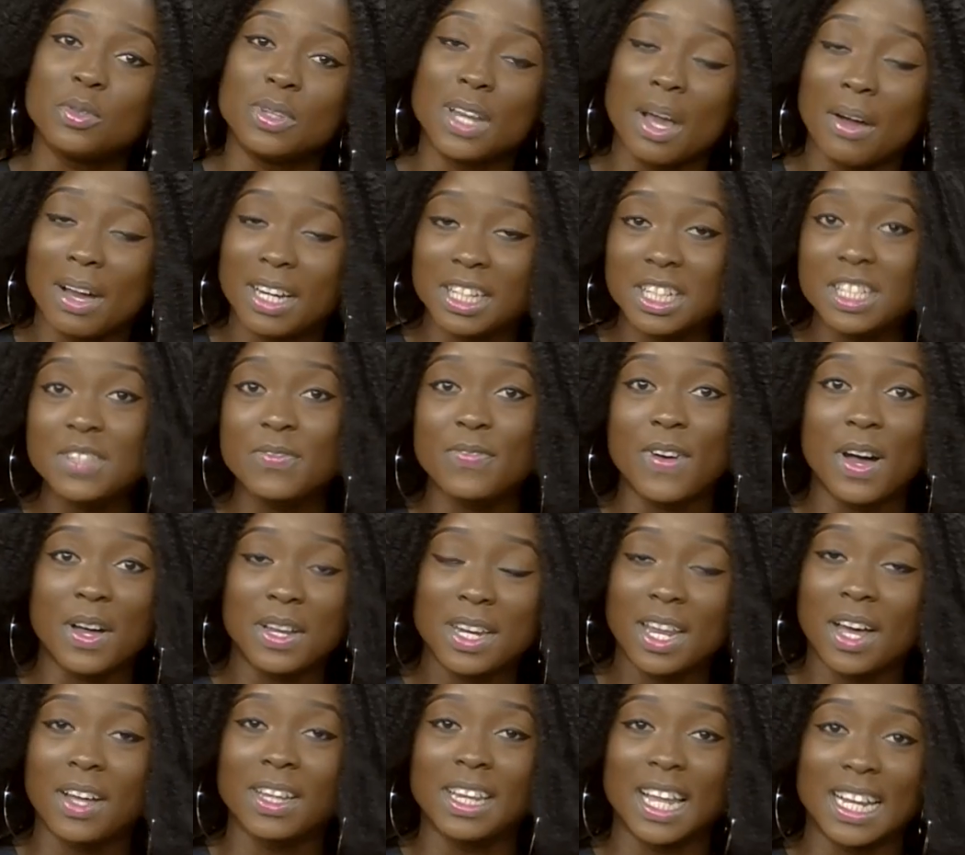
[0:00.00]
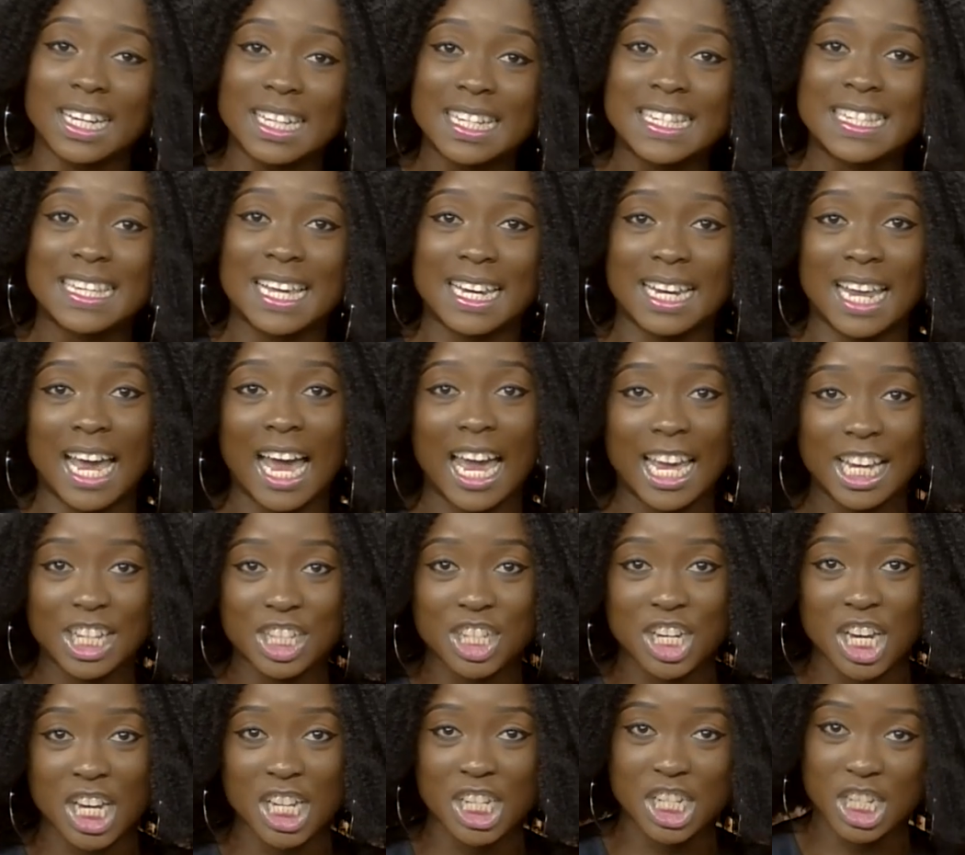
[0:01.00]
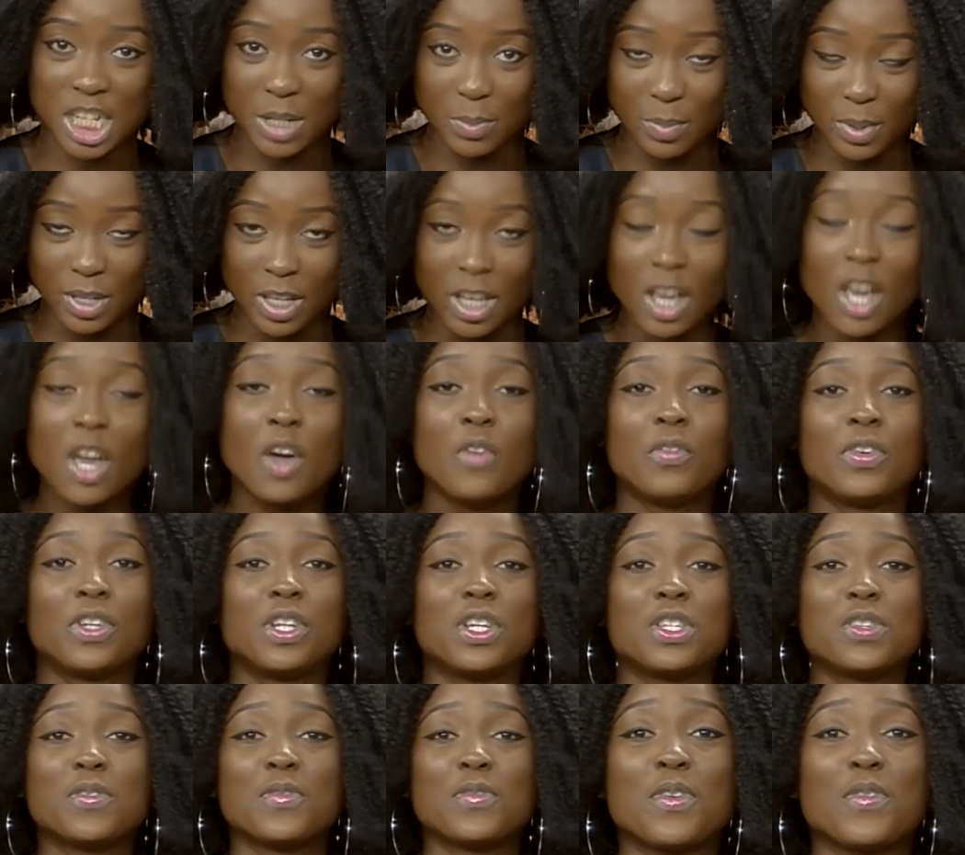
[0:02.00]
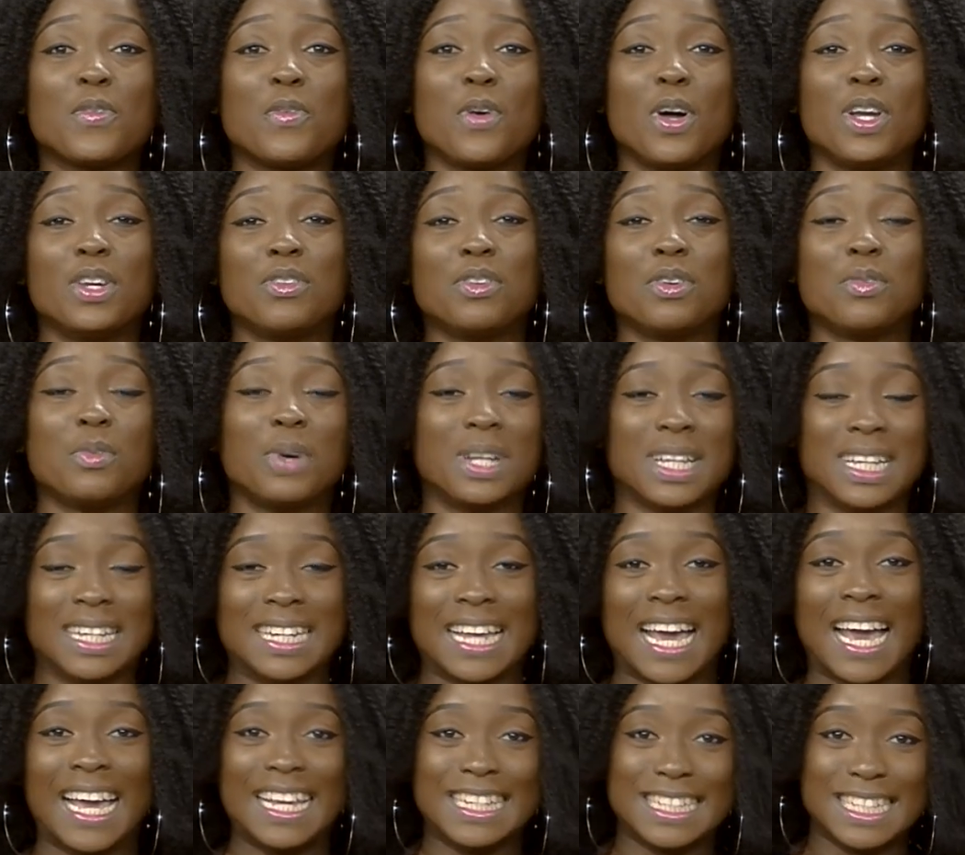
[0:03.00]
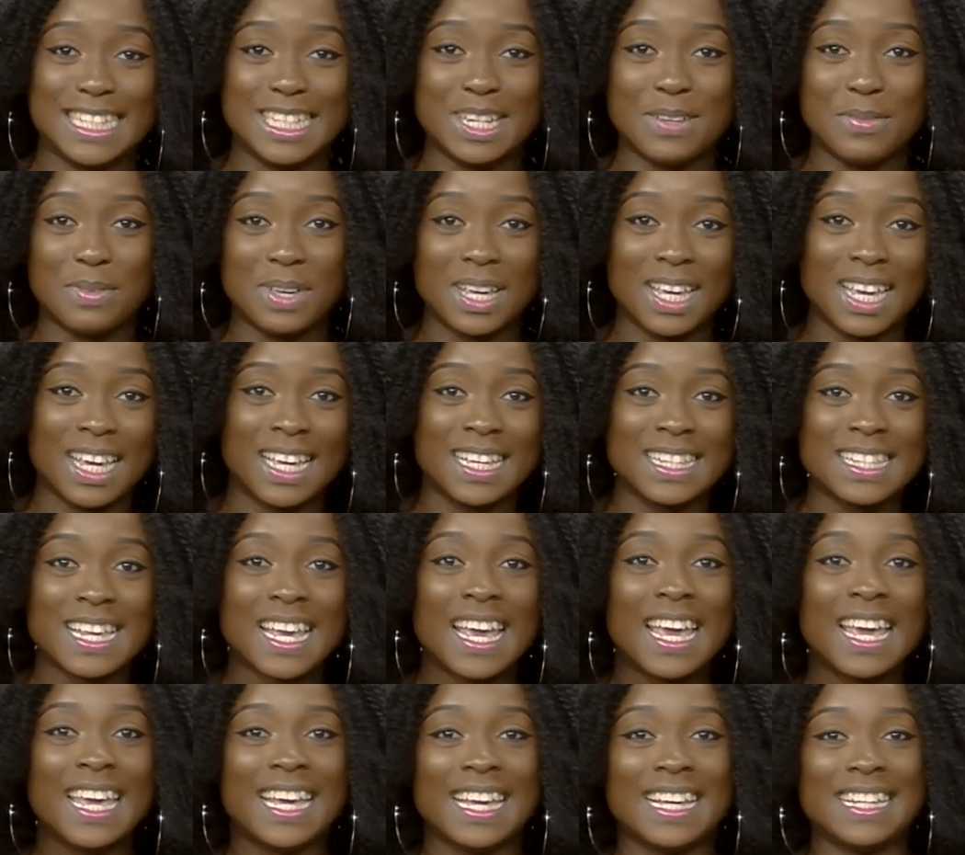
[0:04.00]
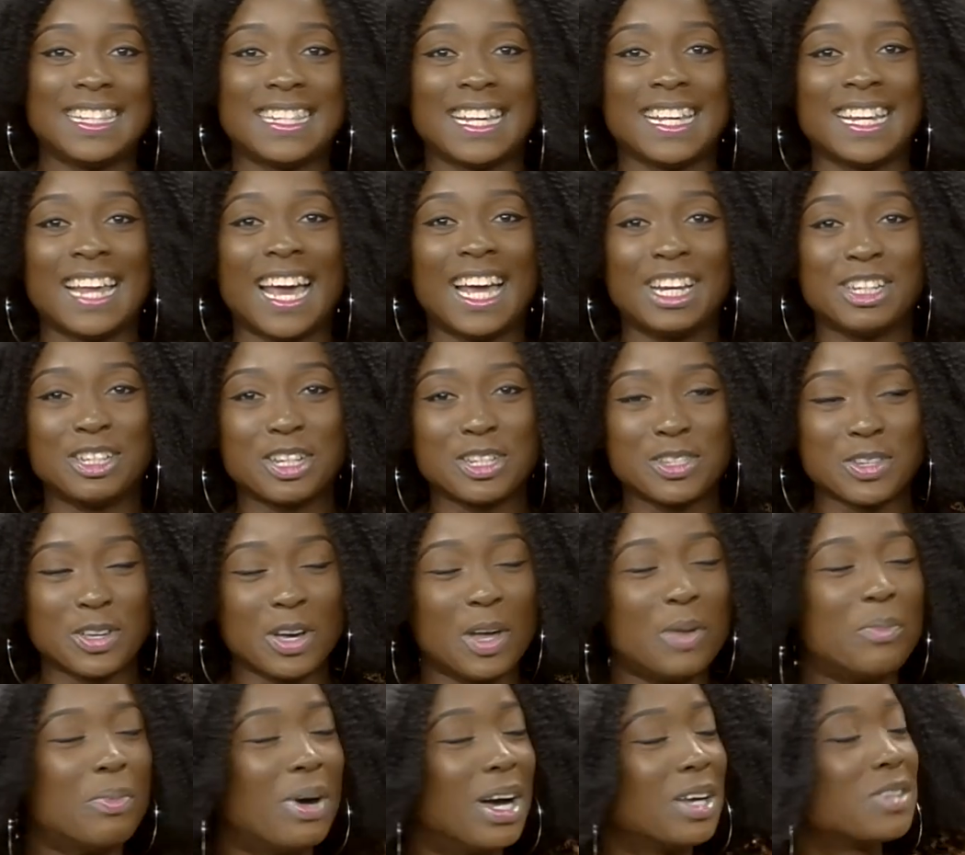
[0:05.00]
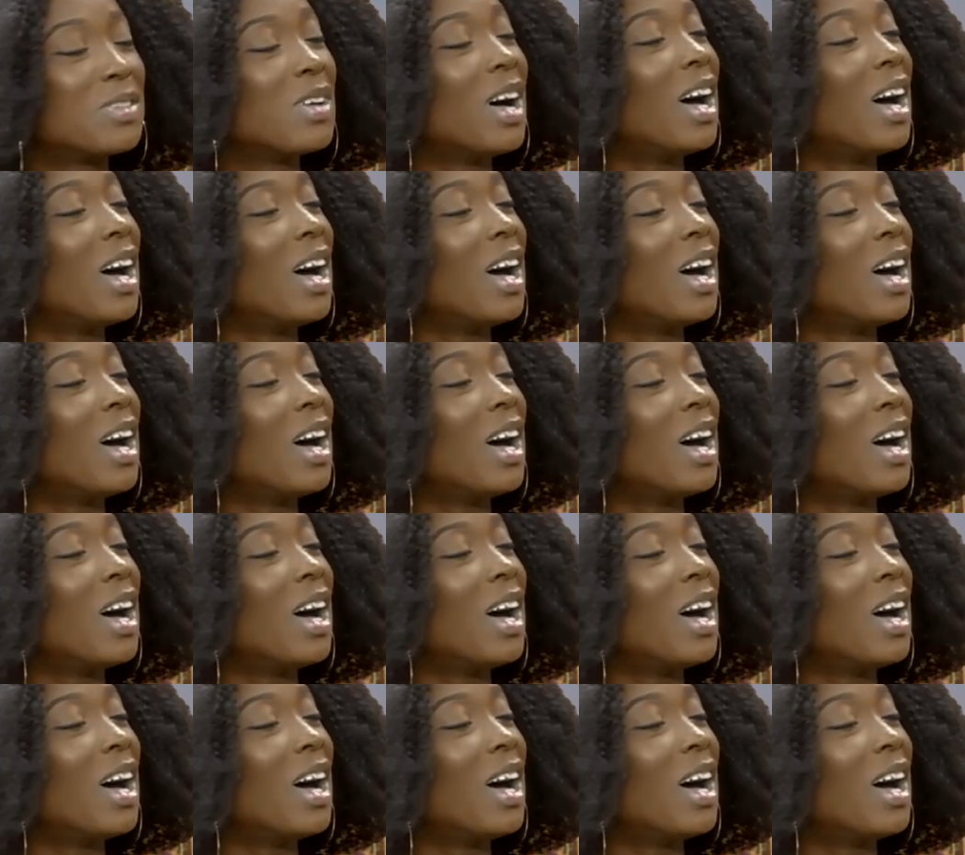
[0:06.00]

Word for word: Now I just found out that he's an IJGB. For those wondering what an IJGB is, it's an I just got back. So